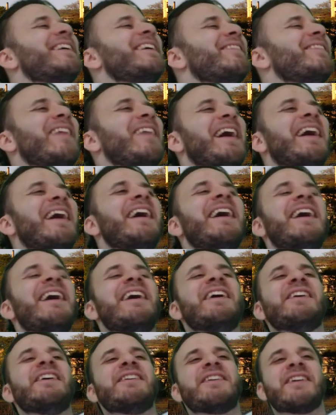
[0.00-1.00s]
But
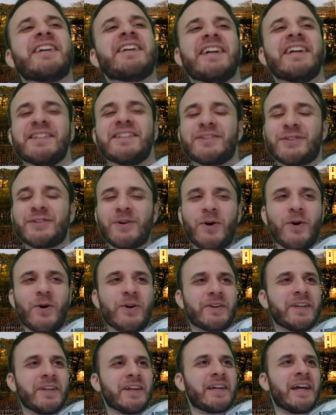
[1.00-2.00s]

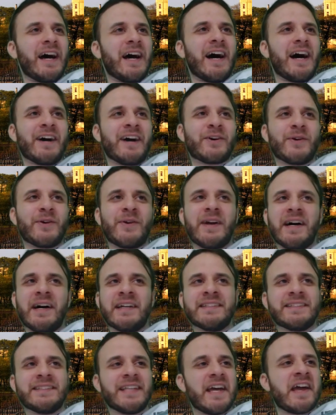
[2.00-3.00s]
Gintoki
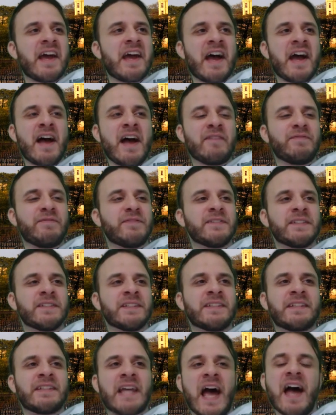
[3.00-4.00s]
Kagura, they have
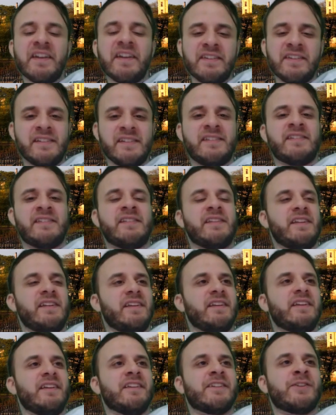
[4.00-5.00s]
the
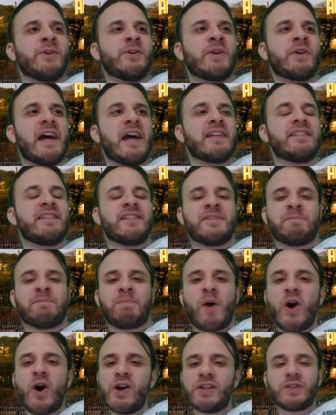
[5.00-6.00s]
tendency to get
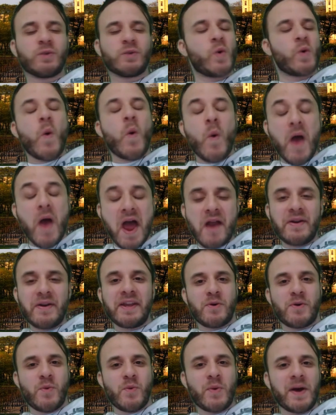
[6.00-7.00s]
spoiled
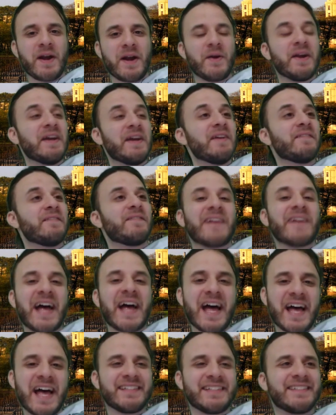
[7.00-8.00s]
very, very
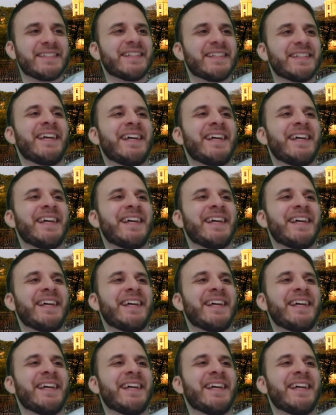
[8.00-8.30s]
fast.